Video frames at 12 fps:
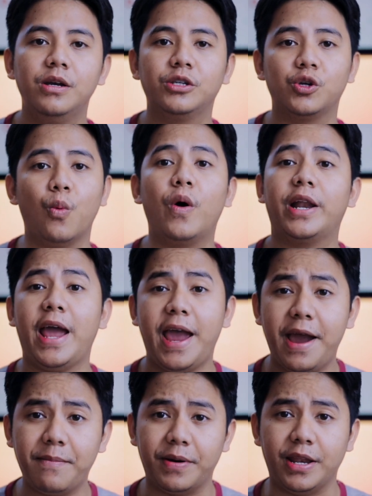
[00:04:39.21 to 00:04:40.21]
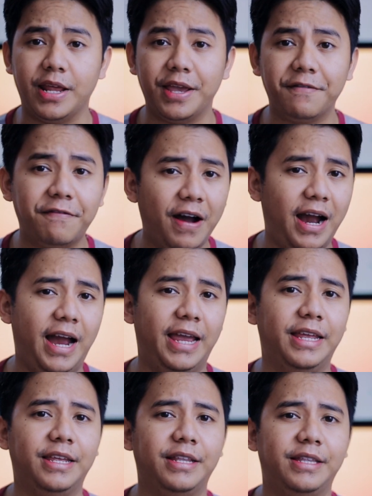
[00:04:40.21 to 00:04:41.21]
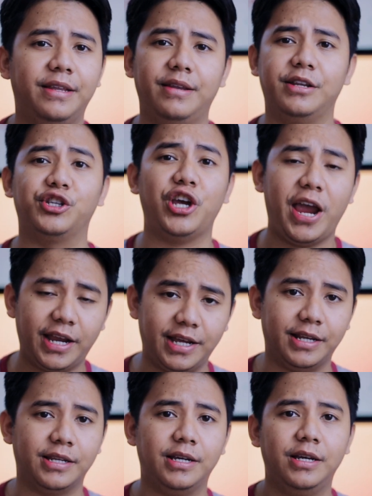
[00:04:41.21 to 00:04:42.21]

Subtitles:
so what happened if I didn't check it,